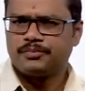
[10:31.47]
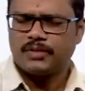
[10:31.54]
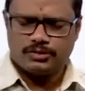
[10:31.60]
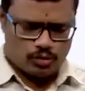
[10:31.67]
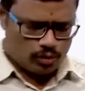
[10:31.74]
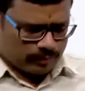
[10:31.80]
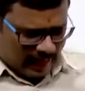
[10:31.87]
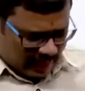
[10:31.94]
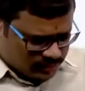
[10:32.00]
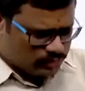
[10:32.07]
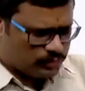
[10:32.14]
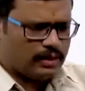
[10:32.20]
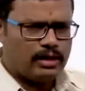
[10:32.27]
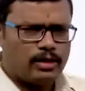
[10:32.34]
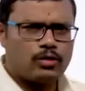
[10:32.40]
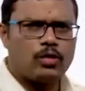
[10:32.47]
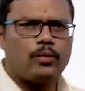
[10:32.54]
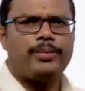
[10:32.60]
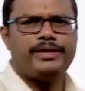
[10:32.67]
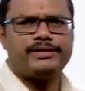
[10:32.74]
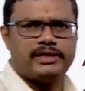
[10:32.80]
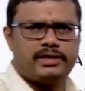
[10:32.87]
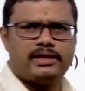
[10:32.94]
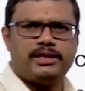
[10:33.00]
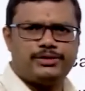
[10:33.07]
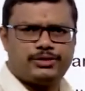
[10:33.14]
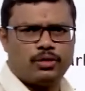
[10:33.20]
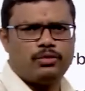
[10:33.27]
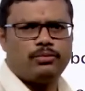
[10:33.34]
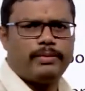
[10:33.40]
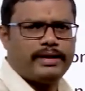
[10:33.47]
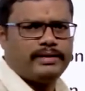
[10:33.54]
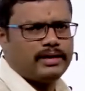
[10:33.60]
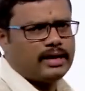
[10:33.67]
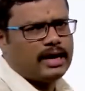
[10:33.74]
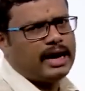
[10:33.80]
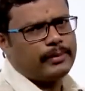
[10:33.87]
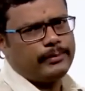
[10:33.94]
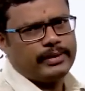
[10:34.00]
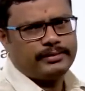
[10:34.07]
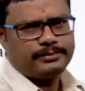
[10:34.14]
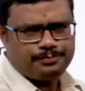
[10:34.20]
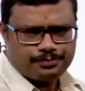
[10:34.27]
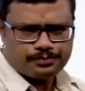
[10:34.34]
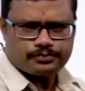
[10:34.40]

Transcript: So, maximum allotropy generally shown by the carbon.